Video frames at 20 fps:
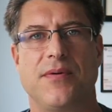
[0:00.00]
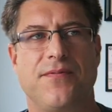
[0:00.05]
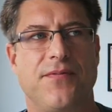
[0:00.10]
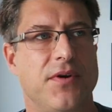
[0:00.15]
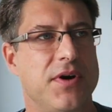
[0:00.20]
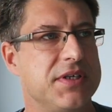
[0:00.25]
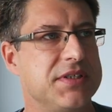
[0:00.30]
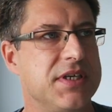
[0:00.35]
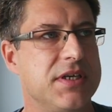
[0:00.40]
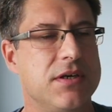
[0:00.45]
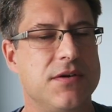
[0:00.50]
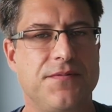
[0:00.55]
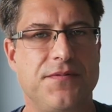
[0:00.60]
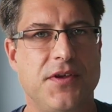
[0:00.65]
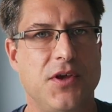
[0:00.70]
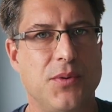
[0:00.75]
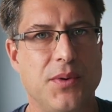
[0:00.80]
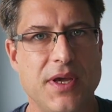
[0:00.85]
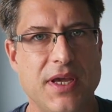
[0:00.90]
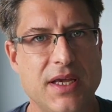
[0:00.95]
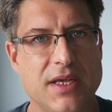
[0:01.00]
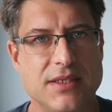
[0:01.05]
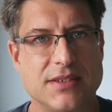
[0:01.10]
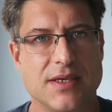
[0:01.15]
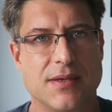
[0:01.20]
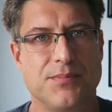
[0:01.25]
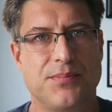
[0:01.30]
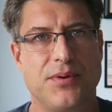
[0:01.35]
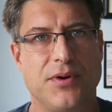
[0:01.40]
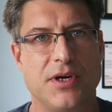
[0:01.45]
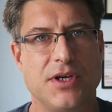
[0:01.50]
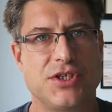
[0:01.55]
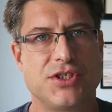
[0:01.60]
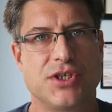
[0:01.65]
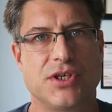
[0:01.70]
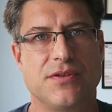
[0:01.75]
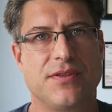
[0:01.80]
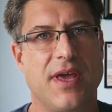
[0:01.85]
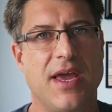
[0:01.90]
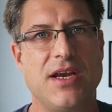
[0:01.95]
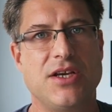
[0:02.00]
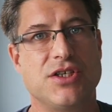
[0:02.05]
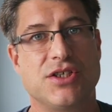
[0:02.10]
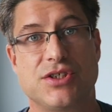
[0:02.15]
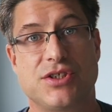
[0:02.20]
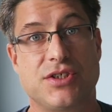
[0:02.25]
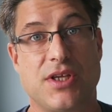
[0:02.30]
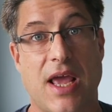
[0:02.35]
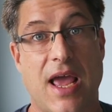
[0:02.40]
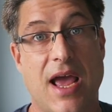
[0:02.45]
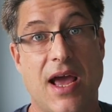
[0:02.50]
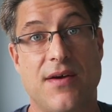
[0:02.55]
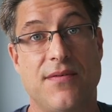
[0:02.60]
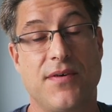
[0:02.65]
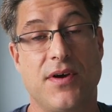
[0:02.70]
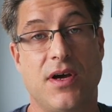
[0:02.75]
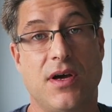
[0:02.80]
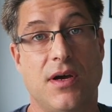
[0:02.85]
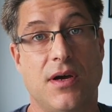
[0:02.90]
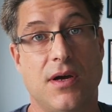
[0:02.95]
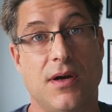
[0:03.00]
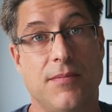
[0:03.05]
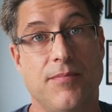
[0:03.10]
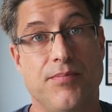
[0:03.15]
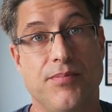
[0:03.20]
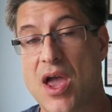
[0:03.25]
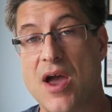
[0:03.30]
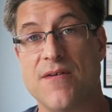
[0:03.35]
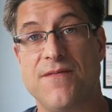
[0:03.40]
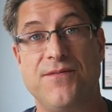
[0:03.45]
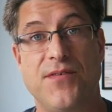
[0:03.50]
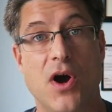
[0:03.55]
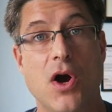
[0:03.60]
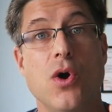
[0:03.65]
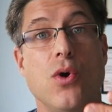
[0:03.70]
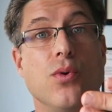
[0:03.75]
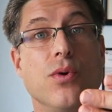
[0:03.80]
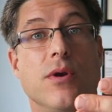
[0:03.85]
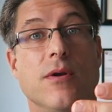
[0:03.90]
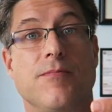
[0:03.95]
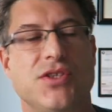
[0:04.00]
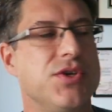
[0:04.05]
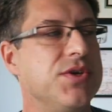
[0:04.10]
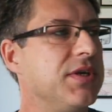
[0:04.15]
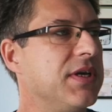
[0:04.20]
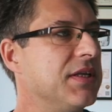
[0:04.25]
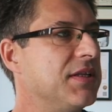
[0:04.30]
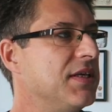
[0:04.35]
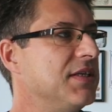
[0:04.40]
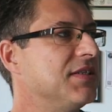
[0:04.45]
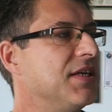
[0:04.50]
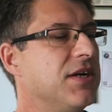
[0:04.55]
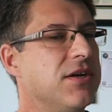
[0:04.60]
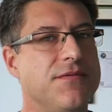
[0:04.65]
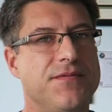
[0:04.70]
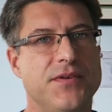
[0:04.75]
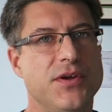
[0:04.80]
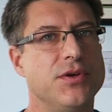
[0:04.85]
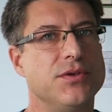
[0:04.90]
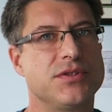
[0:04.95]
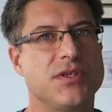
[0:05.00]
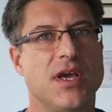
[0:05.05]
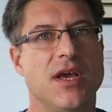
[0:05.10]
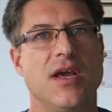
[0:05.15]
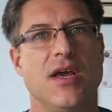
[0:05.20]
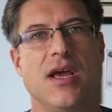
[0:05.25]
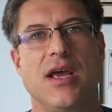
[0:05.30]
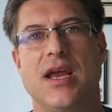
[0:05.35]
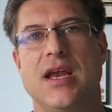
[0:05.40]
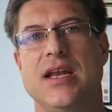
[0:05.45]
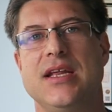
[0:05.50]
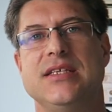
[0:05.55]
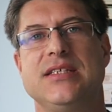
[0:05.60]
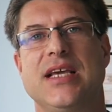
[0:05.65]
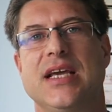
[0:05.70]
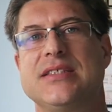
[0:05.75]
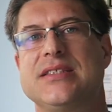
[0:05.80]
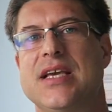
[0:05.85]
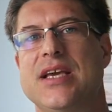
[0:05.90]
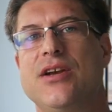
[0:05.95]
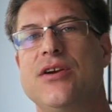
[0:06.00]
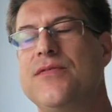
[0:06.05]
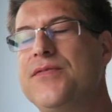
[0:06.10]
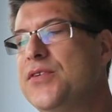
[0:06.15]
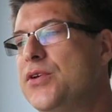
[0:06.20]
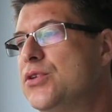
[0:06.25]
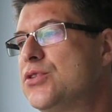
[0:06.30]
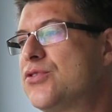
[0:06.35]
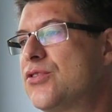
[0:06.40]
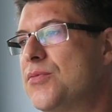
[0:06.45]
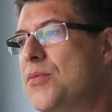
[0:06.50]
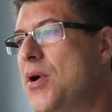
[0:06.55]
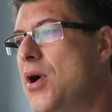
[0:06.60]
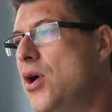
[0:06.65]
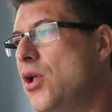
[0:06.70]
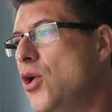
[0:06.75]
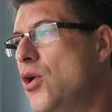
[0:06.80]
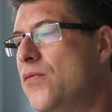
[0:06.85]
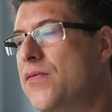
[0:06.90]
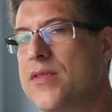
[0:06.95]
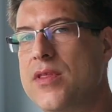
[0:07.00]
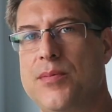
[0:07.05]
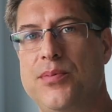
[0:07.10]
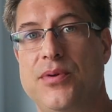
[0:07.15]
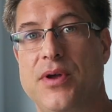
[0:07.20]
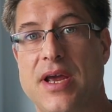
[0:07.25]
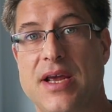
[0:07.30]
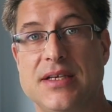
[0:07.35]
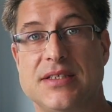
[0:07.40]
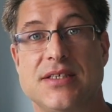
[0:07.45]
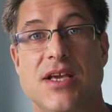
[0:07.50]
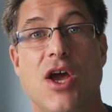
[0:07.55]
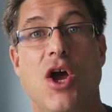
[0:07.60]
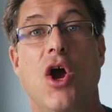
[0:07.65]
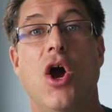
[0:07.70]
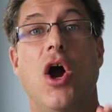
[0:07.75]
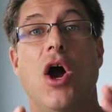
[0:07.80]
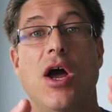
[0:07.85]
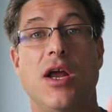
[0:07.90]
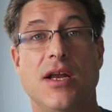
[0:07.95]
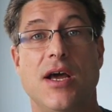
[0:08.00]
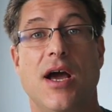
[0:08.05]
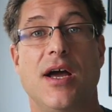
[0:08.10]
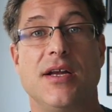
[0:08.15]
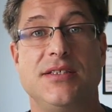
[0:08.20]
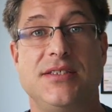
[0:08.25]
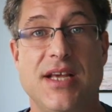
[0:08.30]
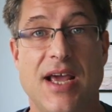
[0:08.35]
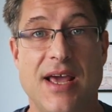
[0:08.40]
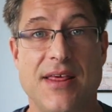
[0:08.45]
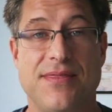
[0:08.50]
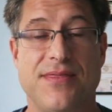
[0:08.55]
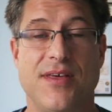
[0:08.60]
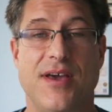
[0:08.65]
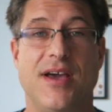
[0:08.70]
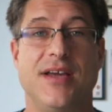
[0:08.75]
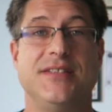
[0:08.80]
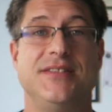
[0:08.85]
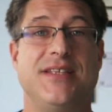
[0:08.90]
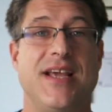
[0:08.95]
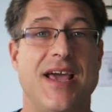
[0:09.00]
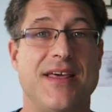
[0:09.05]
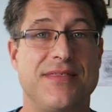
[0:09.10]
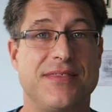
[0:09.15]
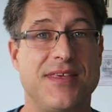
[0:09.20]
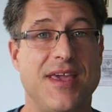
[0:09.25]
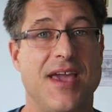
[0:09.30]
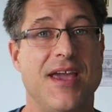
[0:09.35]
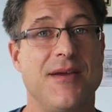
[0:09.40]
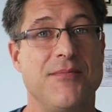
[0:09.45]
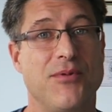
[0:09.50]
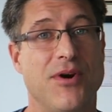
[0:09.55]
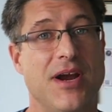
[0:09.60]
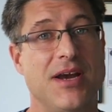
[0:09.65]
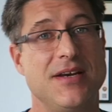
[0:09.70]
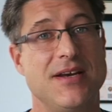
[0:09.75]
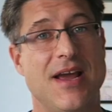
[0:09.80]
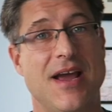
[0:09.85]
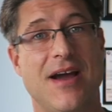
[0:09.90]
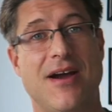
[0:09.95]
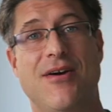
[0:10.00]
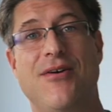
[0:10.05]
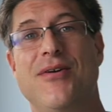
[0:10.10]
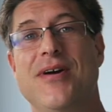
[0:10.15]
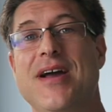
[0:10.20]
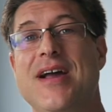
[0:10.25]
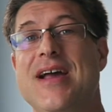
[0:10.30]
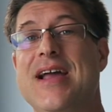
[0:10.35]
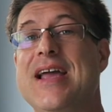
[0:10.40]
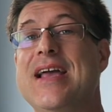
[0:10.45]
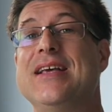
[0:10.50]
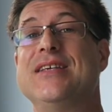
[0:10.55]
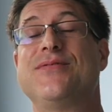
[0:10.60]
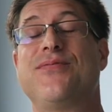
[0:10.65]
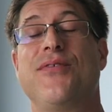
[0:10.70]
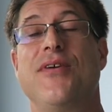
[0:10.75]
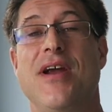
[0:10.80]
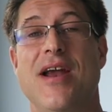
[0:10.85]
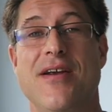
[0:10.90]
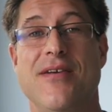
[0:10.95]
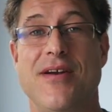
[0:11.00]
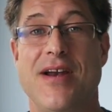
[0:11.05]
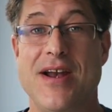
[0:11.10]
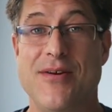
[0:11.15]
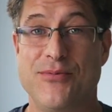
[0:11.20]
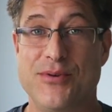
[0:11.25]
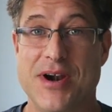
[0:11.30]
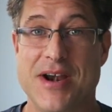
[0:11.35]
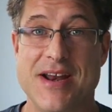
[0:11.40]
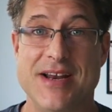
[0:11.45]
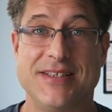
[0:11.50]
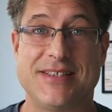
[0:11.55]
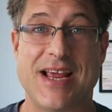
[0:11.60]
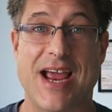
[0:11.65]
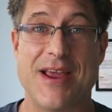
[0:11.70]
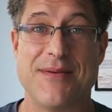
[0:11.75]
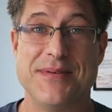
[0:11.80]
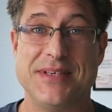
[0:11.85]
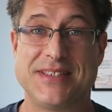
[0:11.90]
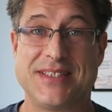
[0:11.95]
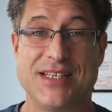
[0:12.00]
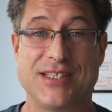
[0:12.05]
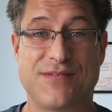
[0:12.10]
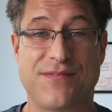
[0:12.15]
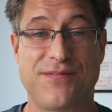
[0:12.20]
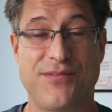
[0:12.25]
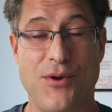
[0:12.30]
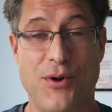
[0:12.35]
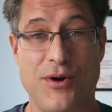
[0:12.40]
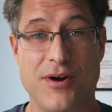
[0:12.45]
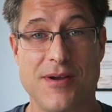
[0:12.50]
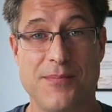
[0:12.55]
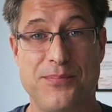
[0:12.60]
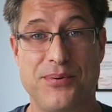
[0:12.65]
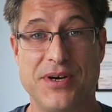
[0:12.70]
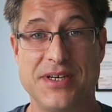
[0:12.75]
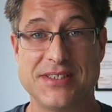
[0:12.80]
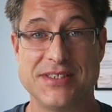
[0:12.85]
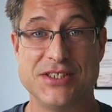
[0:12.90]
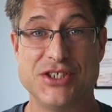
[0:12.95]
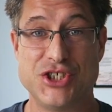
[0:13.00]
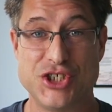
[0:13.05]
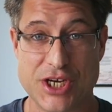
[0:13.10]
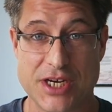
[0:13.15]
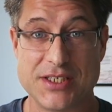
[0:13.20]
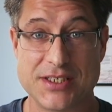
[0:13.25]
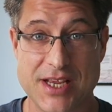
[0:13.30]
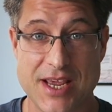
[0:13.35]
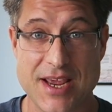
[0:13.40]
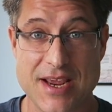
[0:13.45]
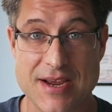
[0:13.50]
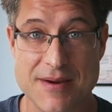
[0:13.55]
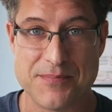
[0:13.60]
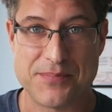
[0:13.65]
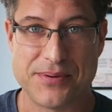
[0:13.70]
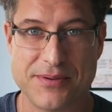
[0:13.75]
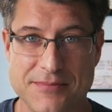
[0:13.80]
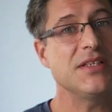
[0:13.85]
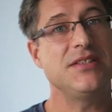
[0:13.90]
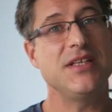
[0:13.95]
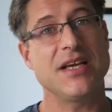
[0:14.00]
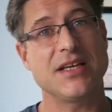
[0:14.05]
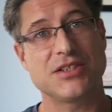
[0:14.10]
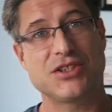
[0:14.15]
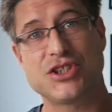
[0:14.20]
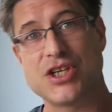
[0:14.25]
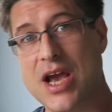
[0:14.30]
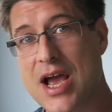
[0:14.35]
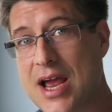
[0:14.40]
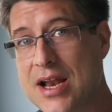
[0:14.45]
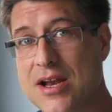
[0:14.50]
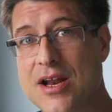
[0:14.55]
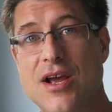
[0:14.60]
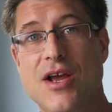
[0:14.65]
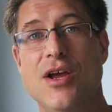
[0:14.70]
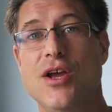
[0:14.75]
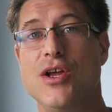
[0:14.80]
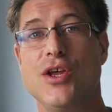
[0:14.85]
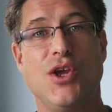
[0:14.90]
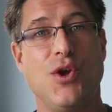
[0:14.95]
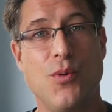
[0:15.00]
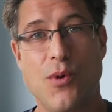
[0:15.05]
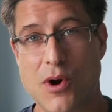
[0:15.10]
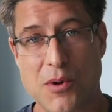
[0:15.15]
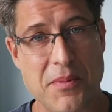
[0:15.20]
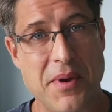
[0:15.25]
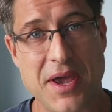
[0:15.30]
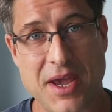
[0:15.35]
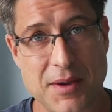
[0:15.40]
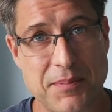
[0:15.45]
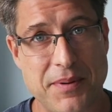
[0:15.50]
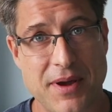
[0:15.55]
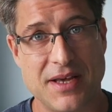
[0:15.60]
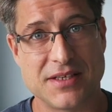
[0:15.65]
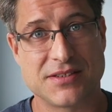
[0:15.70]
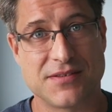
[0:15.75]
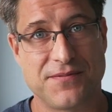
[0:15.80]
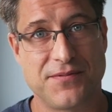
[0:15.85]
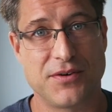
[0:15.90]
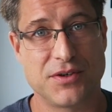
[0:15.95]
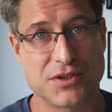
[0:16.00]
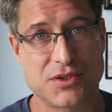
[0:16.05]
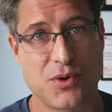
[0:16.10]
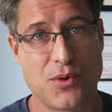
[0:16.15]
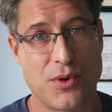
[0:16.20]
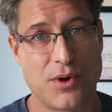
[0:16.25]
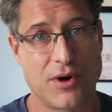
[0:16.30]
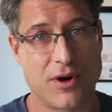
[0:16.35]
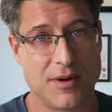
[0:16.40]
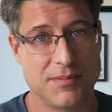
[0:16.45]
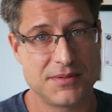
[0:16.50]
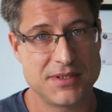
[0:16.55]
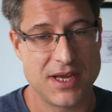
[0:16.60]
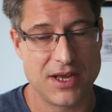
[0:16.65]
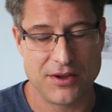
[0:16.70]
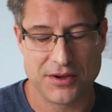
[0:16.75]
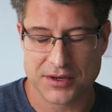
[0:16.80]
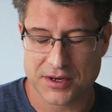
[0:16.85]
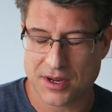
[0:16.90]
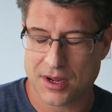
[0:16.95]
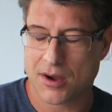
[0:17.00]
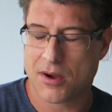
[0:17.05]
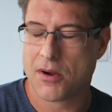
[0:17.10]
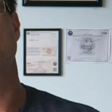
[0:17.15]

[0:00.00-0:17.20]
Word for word: but for his interviewees, I'm pretty sure they just have a, a phone. So you can get these interviews, and he gets interviews from all over the place. A, a death a death game right now is for where anytime he says Florida prison JIT camp, take a shot. You won't make it past the first quarter, I'm telling you.